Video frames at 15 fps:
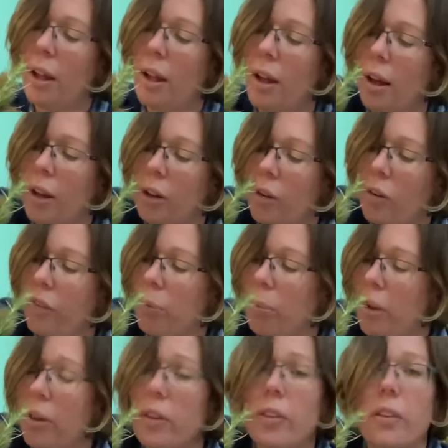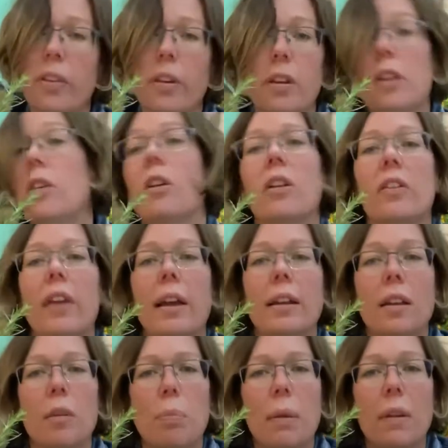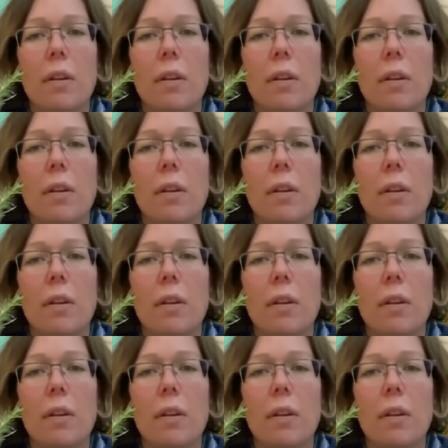And at Christmas, you can take these bits